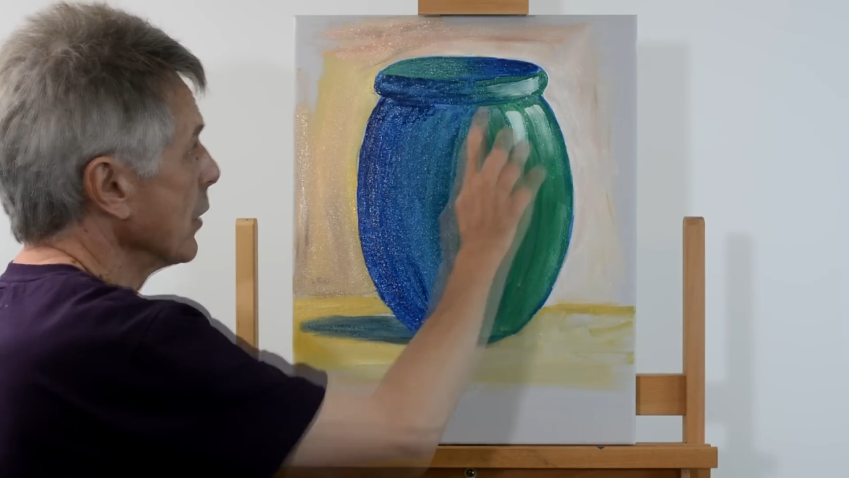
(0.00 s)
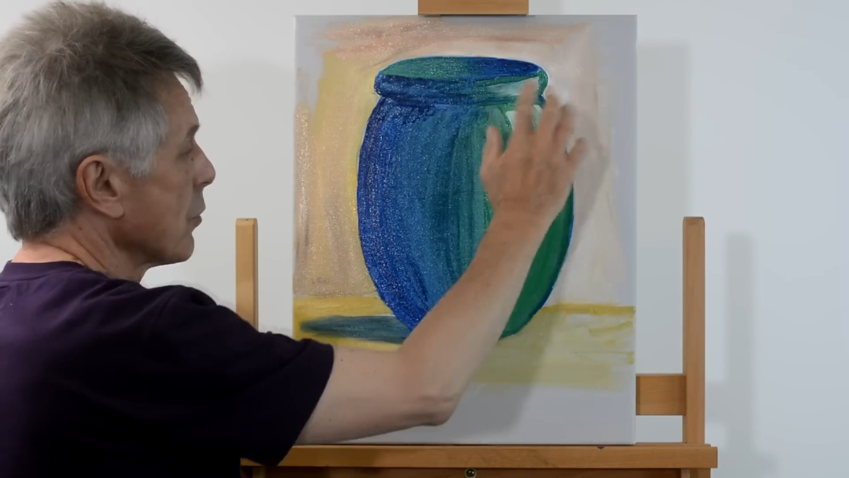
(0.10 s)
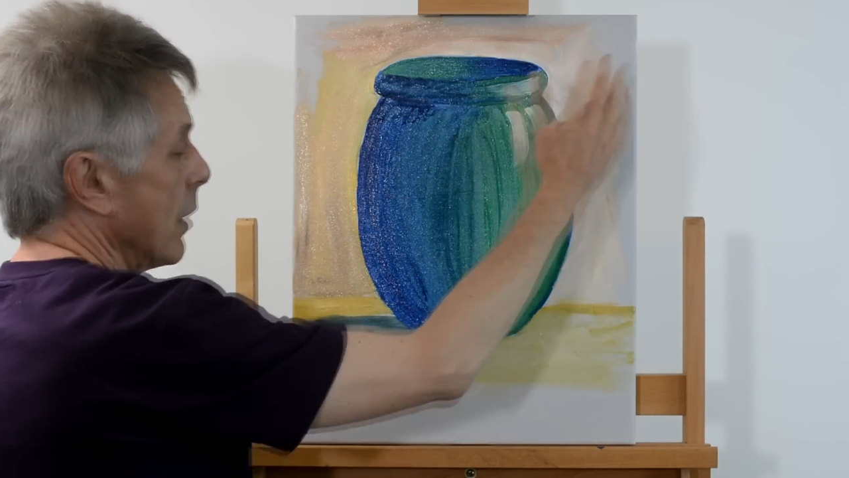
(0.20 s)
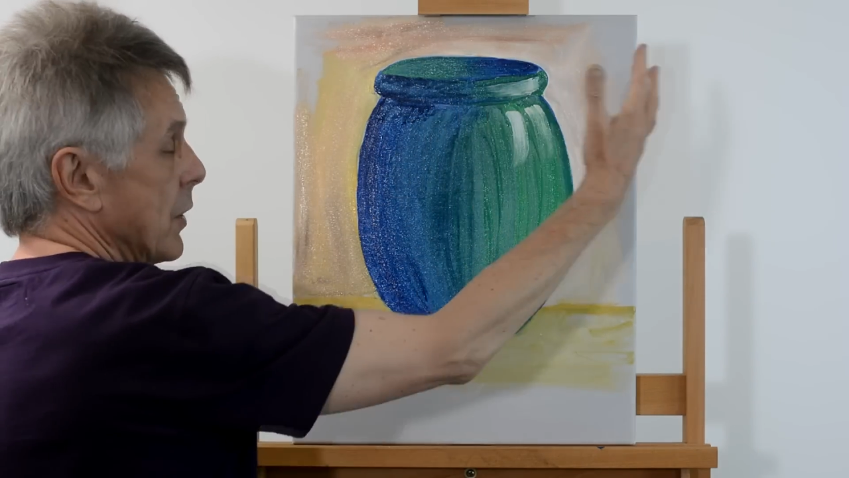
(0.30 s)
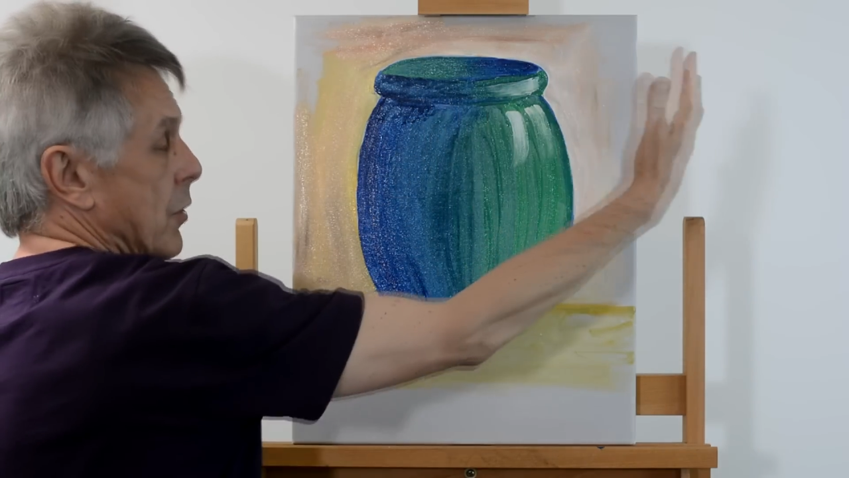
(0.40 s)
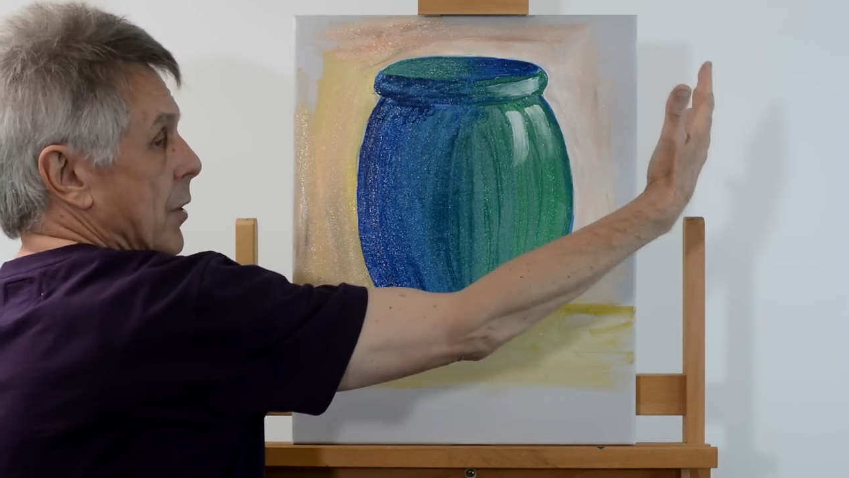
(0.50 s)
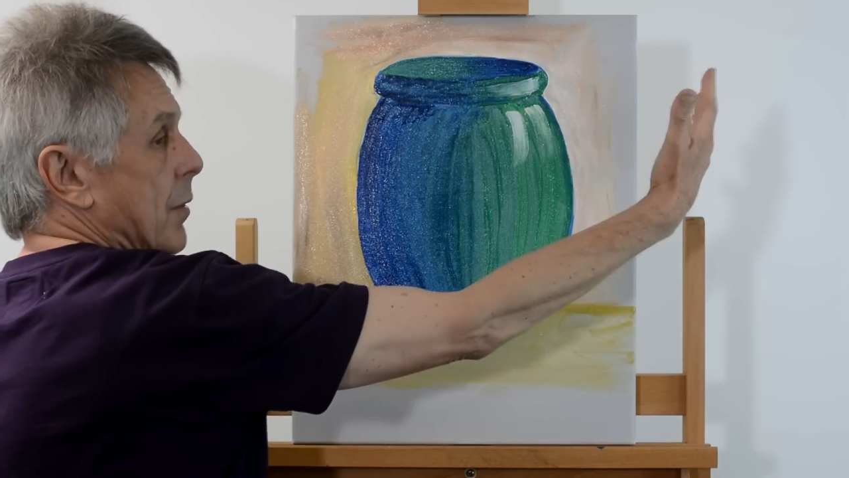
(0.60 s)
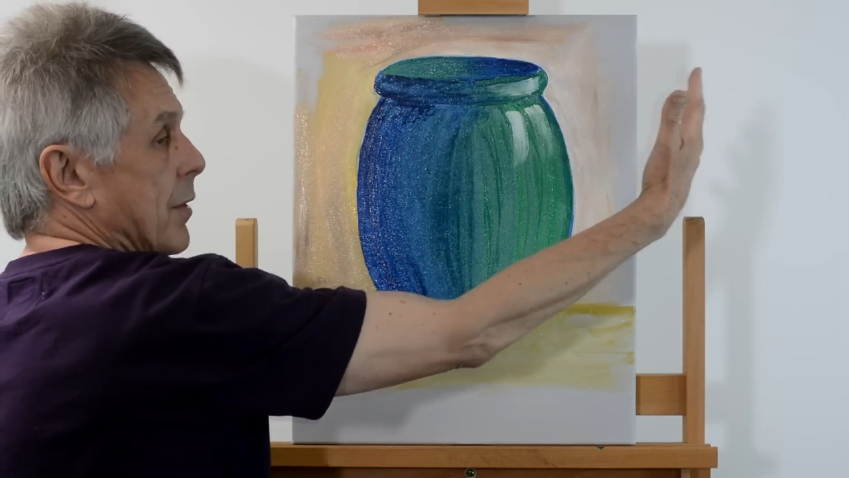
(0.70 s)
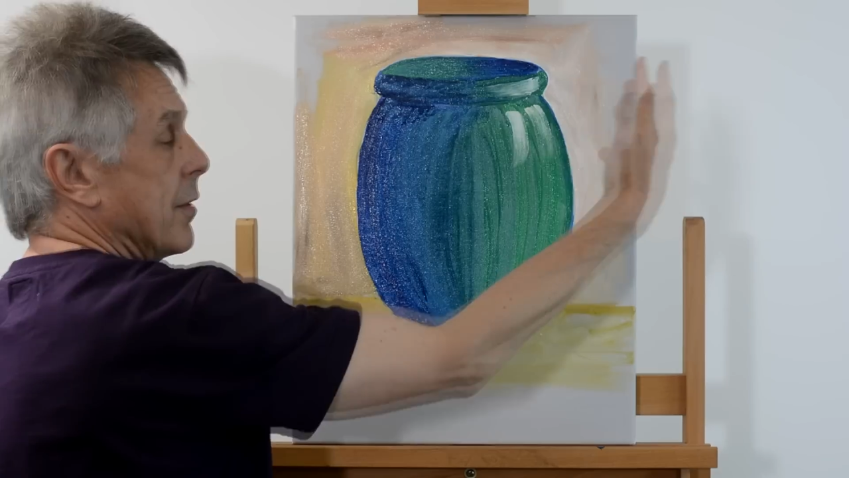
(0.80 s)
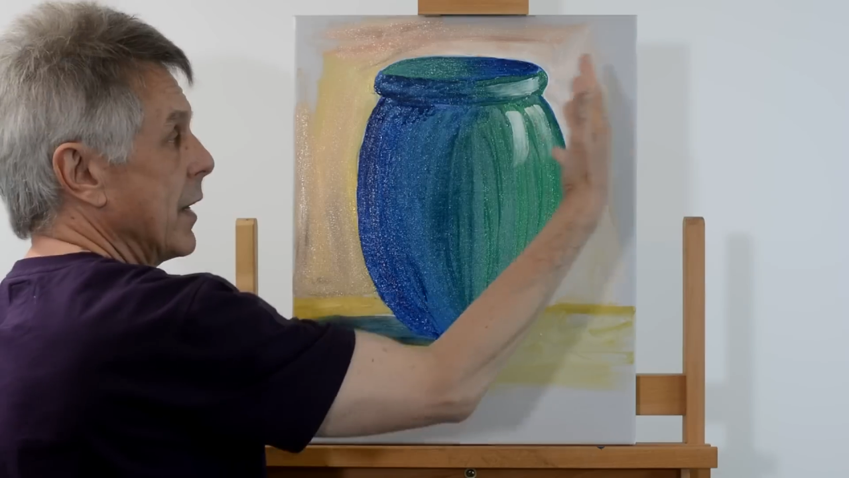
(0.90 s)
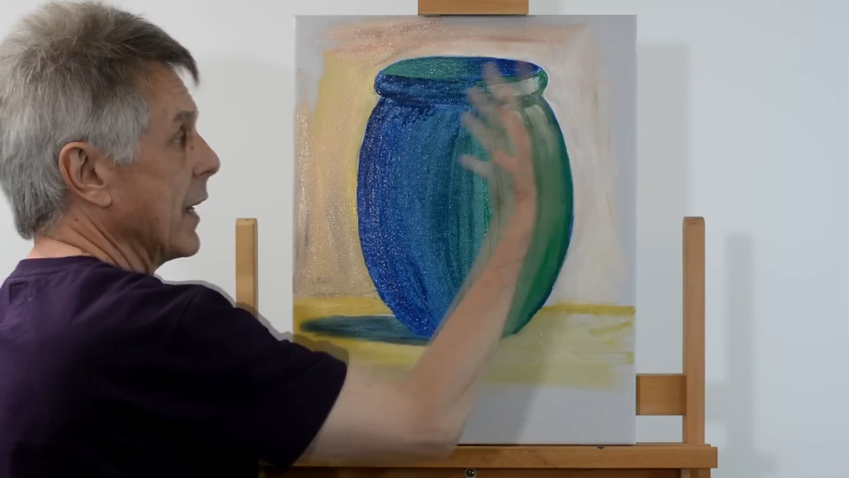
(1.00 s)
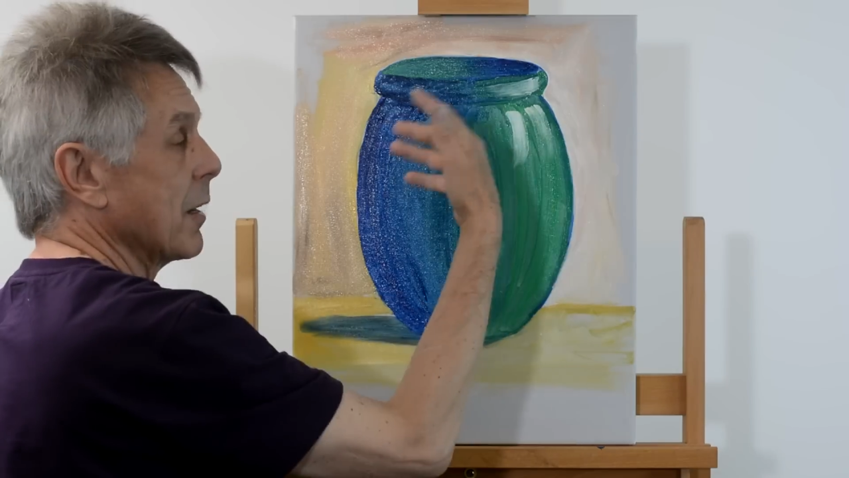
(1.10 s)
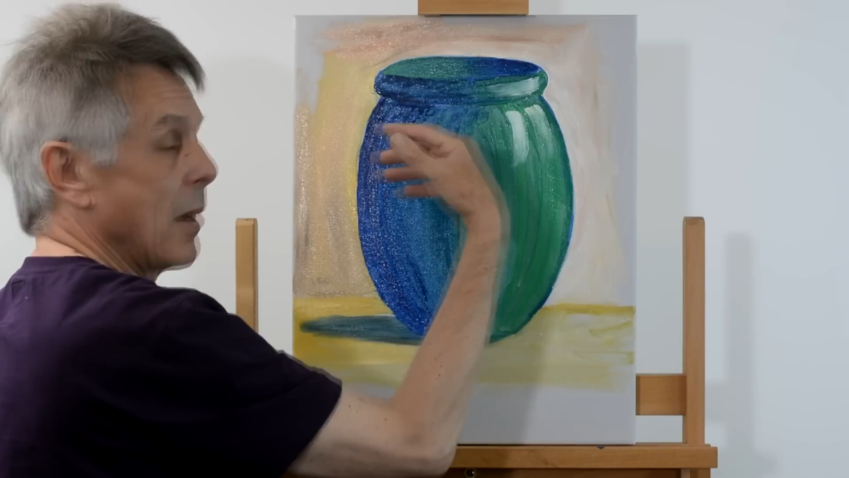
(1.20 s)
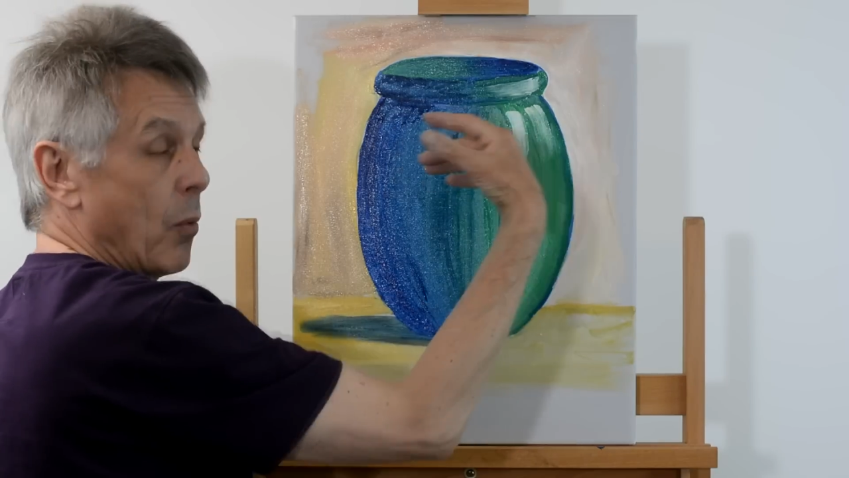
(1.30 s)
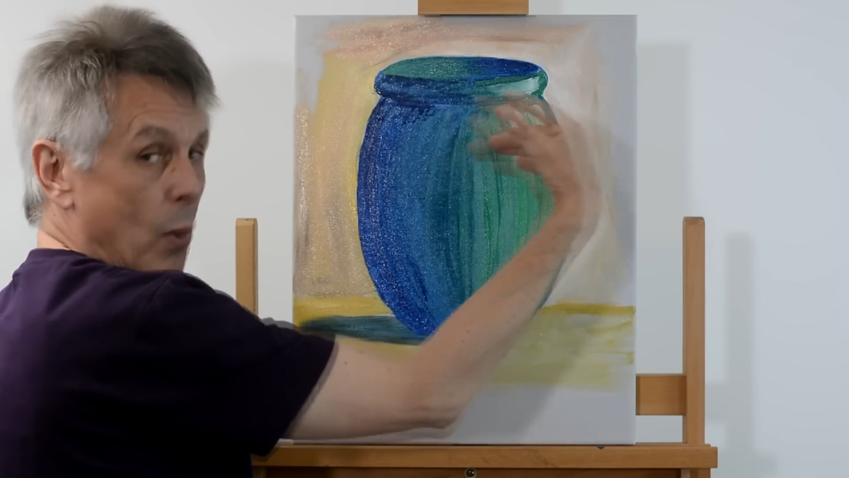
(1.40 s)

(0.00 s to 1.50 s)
Try to think about